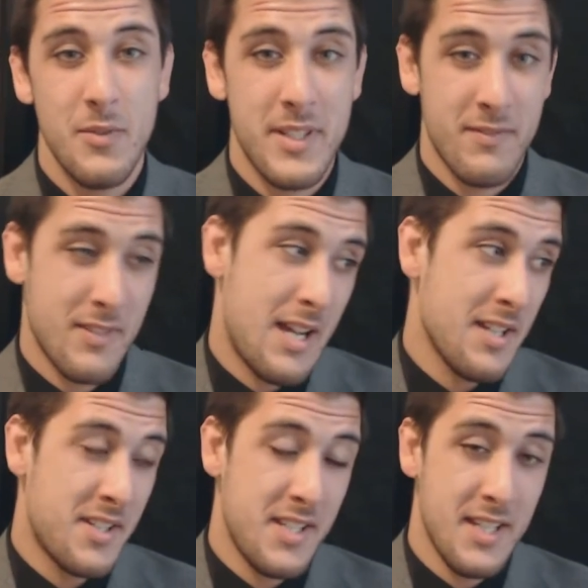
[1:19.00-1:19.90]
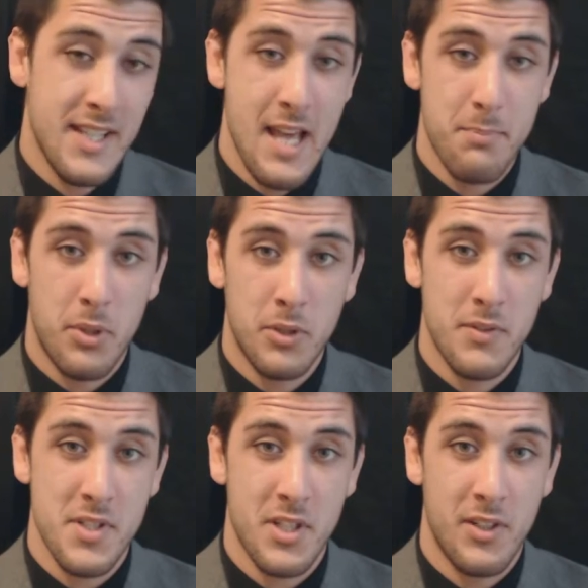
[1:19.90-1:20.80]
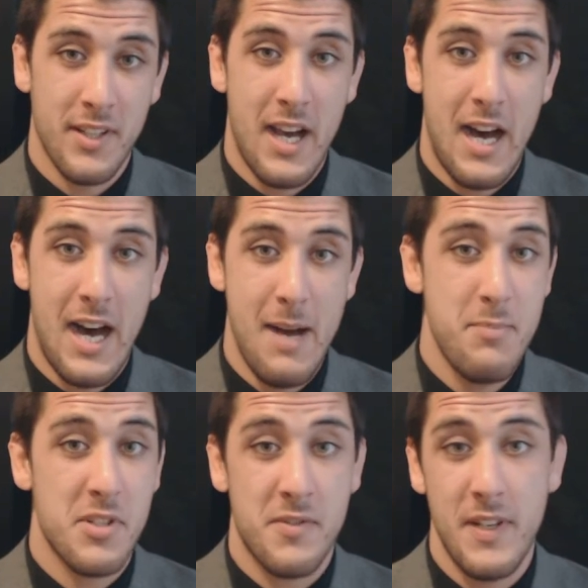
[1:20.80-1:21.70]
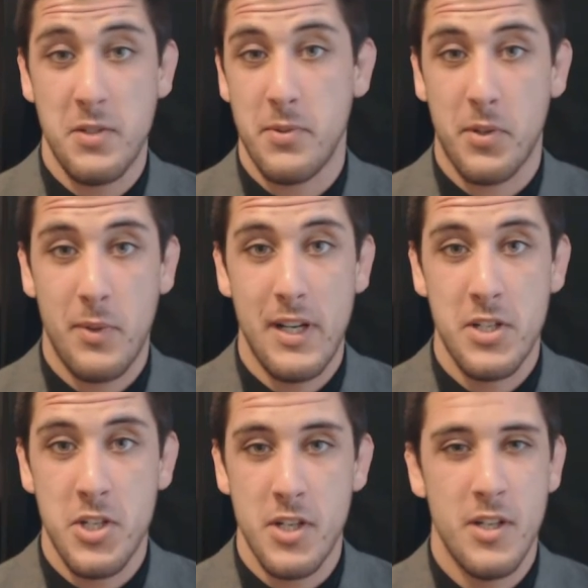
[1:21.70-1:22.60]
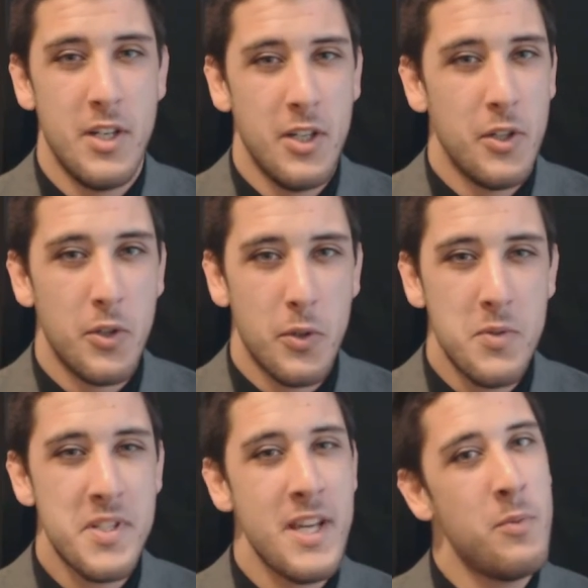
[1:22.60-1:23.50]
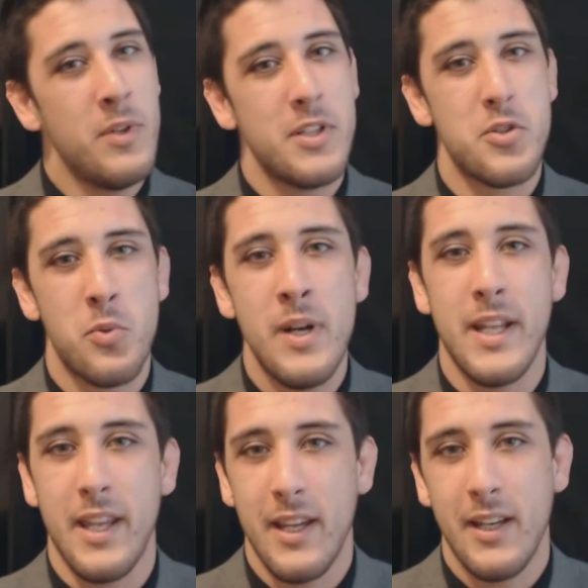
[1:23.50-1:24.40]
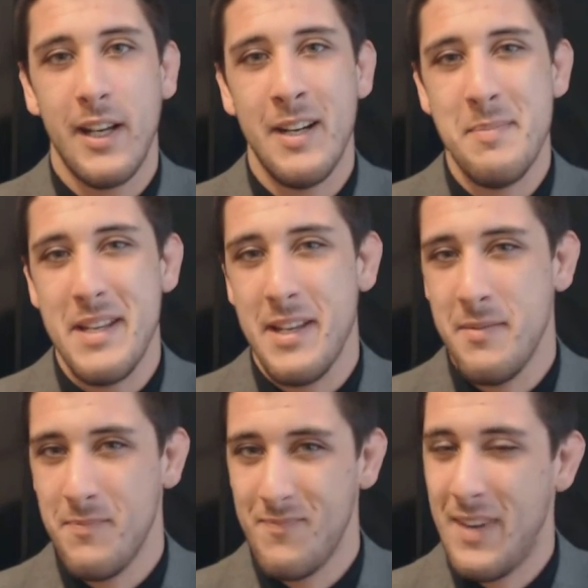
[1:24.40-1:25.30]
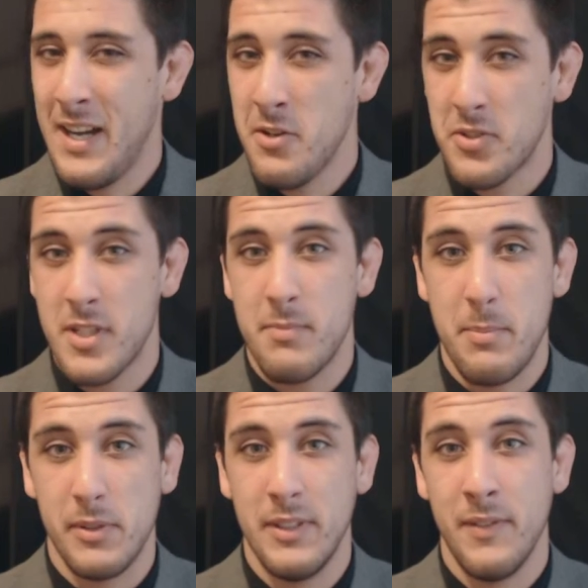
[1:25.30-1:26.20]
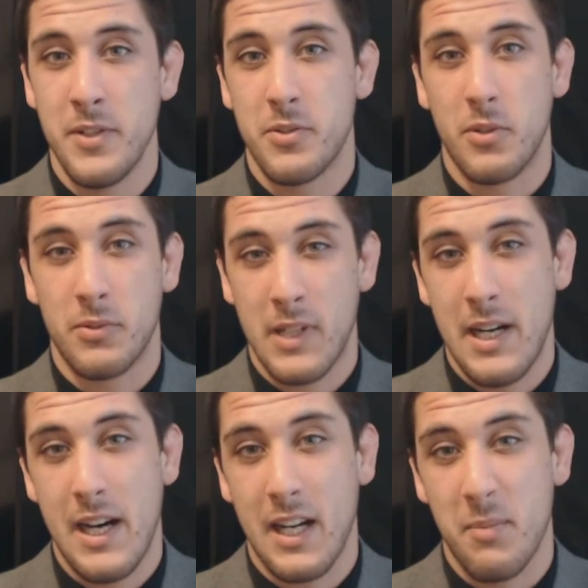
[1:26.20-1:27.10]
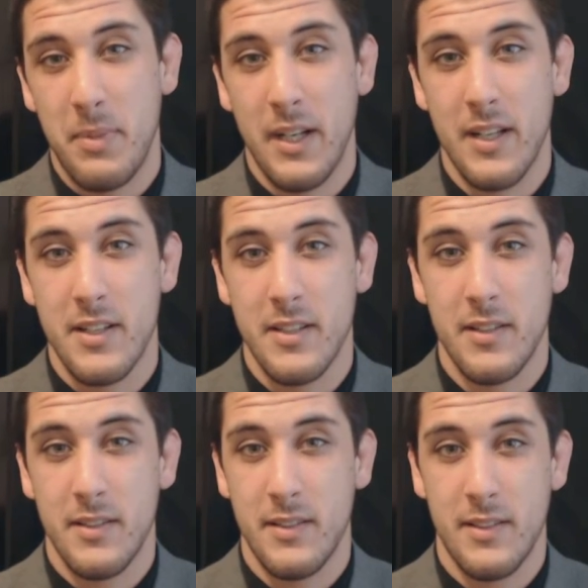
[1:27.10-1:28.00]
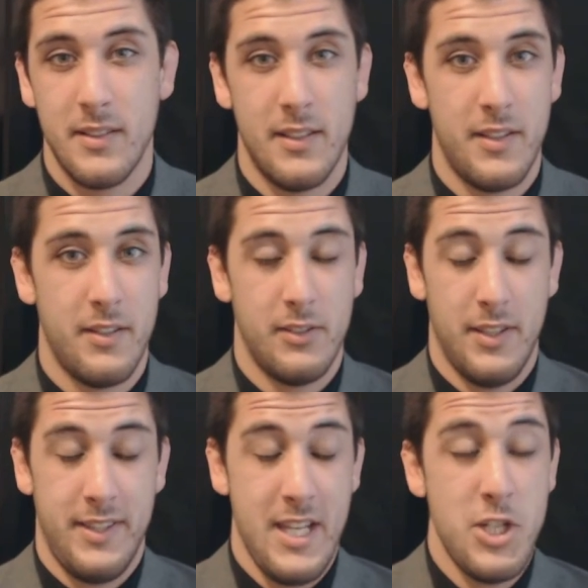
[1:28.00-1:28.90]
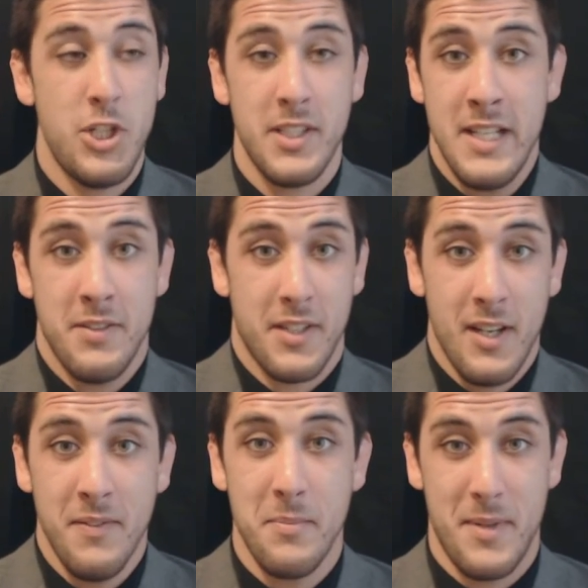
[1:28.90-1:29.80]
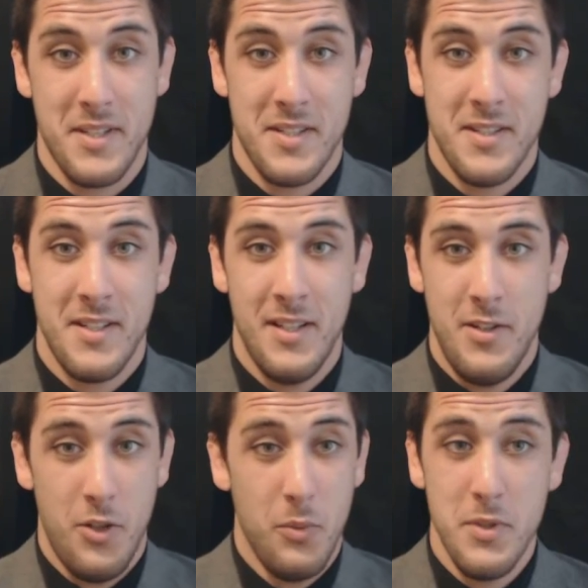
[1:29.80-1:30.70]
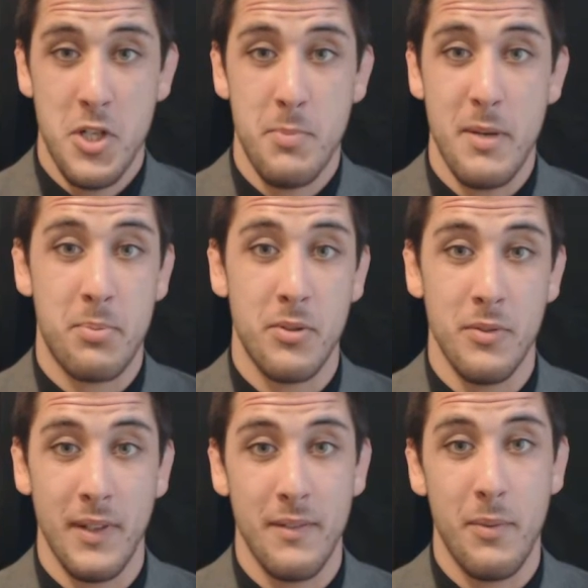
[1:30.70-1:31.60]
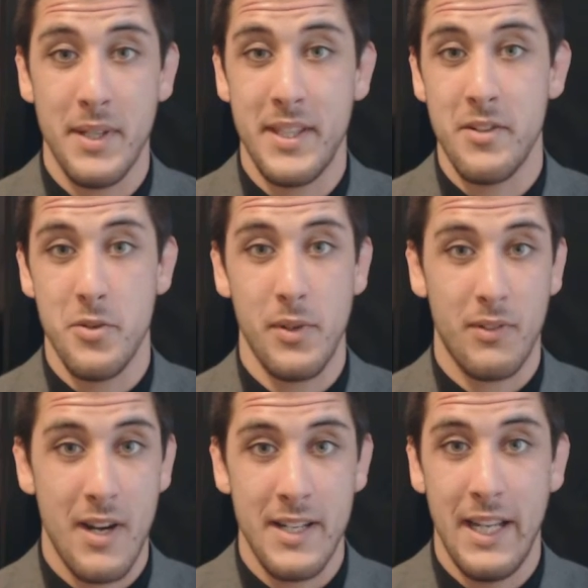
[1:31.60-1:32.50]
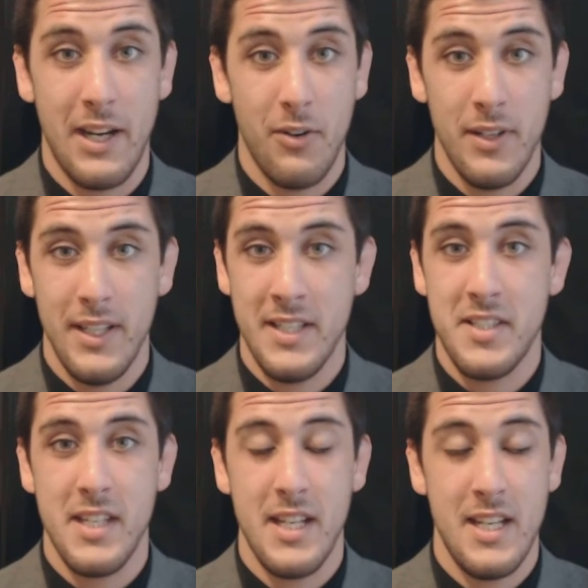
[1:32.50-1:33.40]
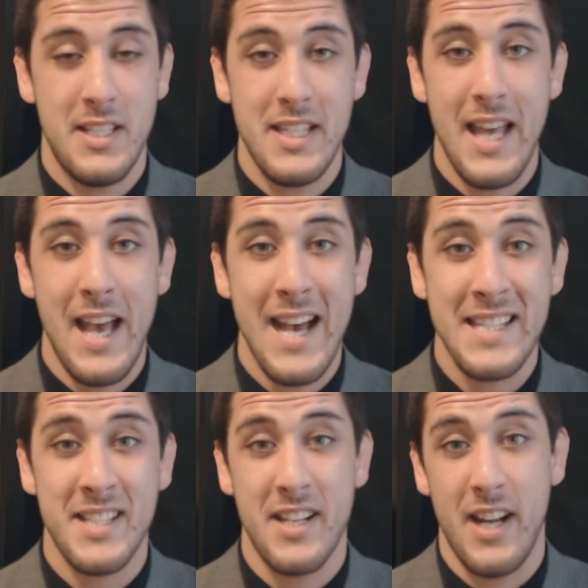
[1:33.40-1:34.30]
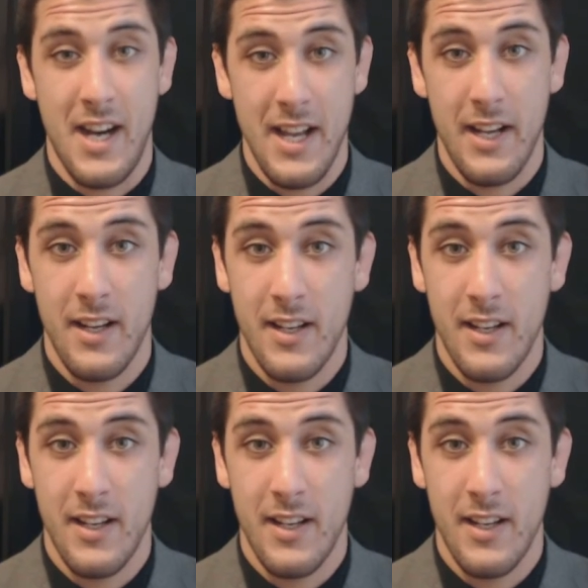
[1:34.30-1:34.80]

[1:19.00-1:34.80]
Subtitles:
when seeing that poll result, I'm just faced with the question, who's that 1 in 20? I mean, I know some people live under a rock, but they shut down the government. No one should be approving of what they're doing right now. It's asinine.